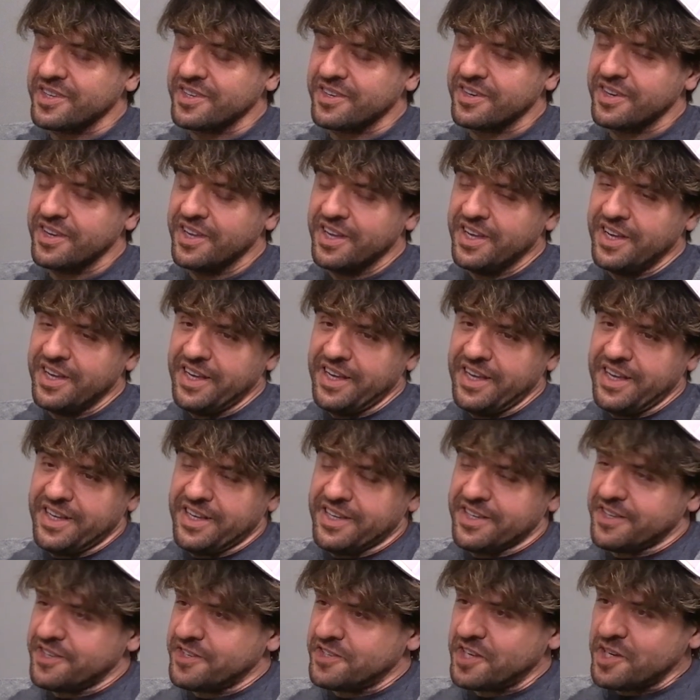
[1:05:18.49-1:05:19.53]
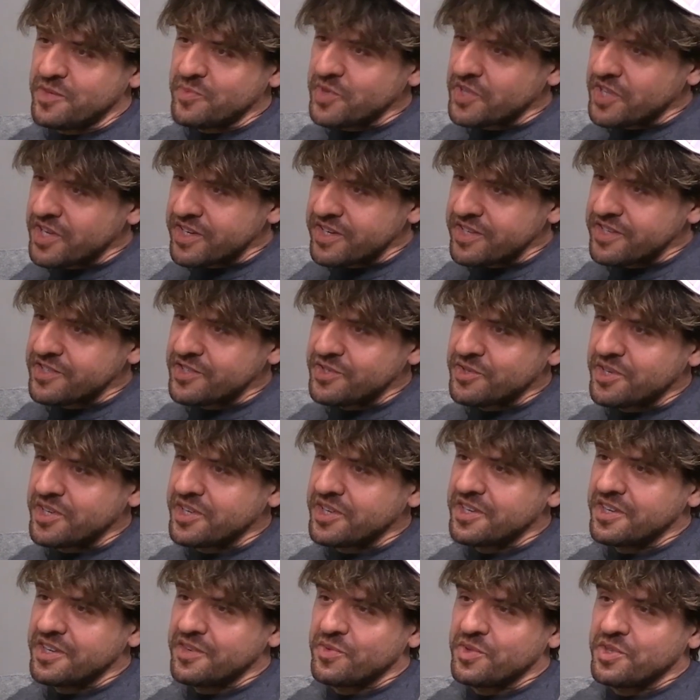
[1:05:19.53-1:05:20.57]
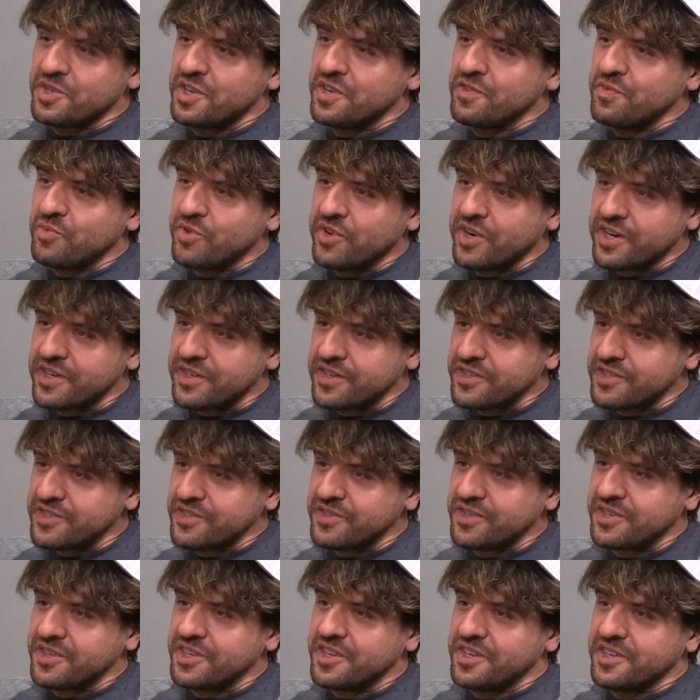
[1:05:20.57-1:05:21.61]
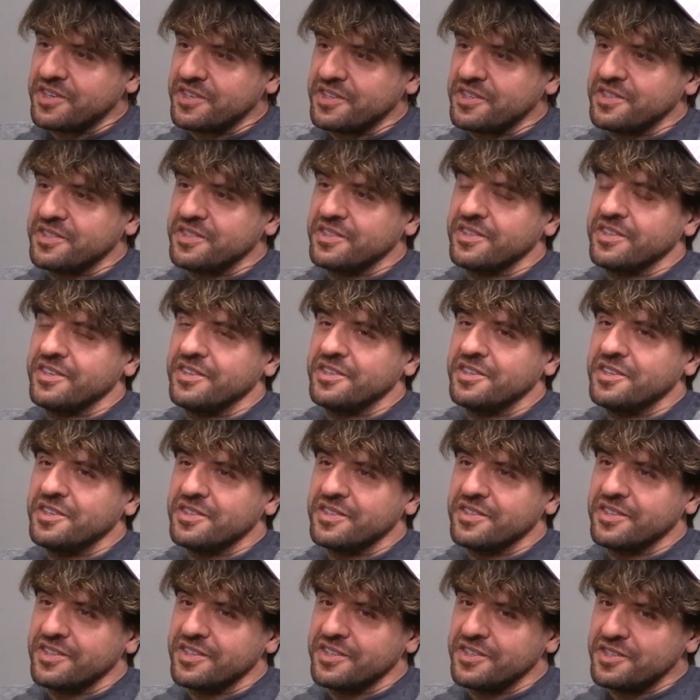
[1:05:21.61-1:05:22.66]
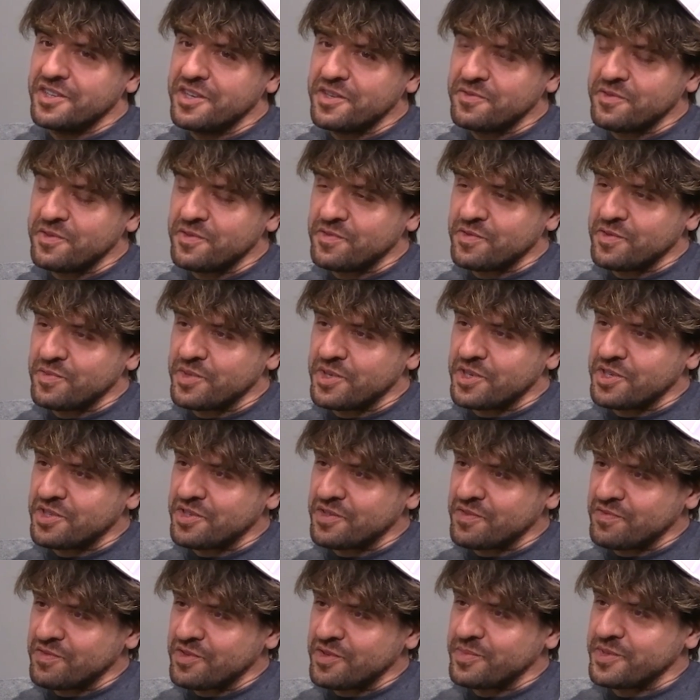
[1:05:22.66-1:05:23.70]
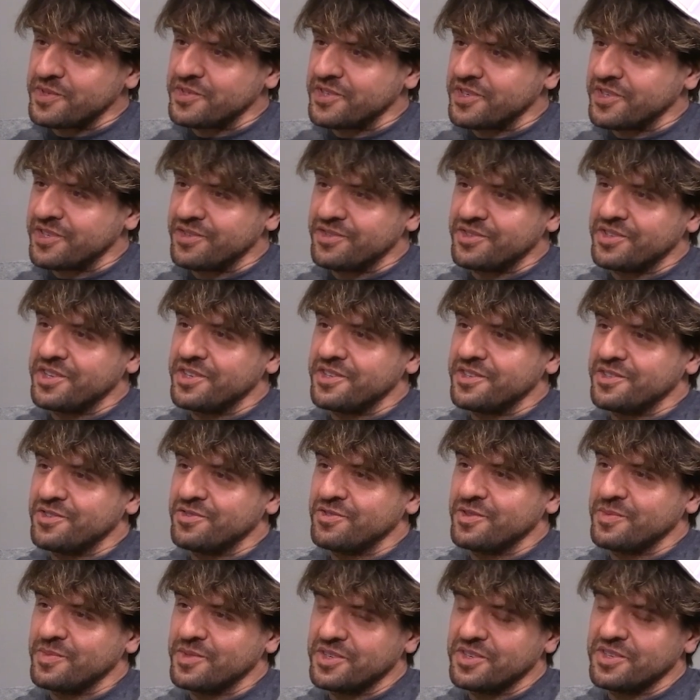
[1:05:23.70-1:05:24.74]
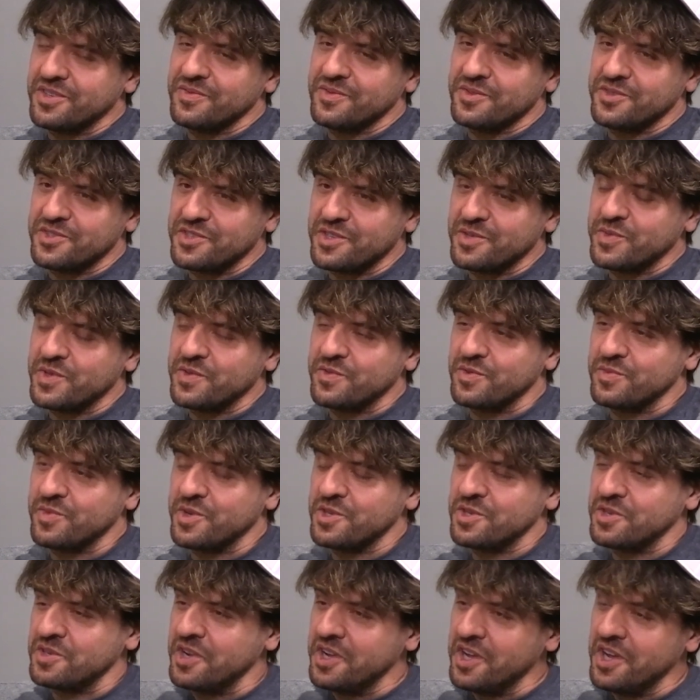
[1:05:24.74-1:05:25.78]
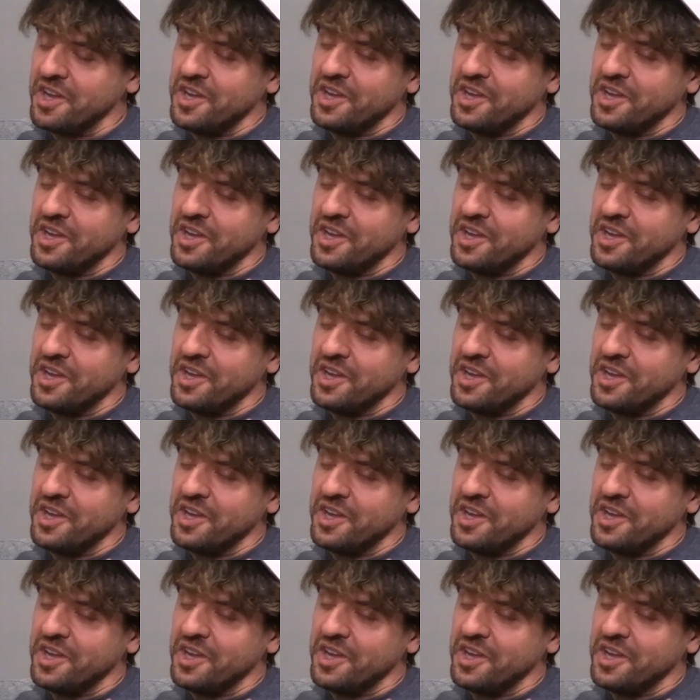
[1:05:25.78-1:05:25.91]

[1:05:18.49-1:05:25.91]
And same with eyes. You can, with enough practice, you can get enough information from a single data stream to give you some information.